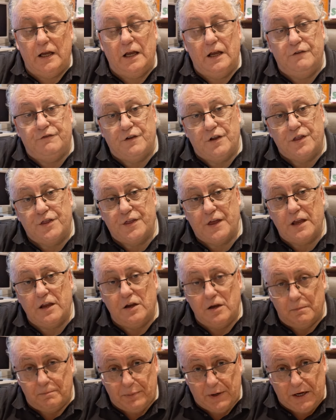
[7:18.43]
If you
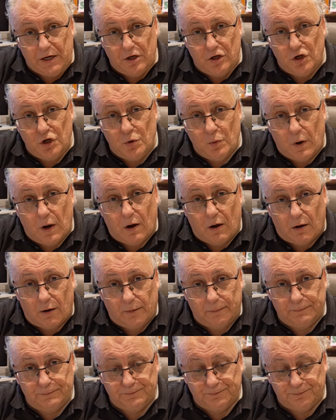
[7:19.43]
think you're beaten, you are.